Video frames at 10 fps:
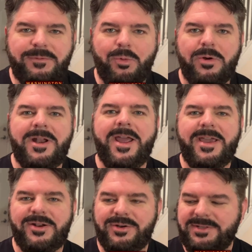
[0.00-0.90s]

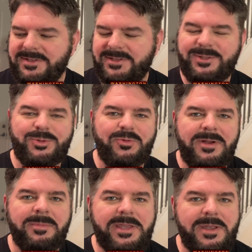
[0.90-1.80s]
coordinator is
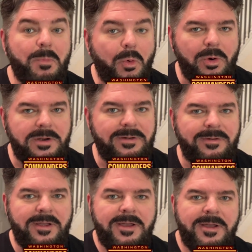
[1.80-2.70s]
extremely important